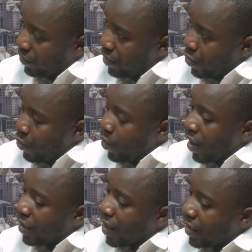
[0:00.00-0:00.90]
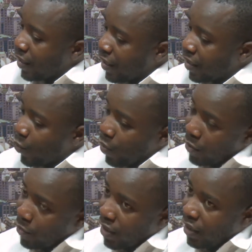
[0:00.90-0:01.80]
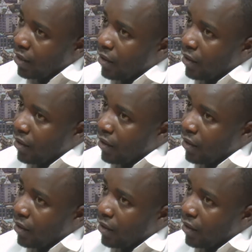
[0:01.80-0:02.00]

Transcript: Mm-hmm. We are in an era whereby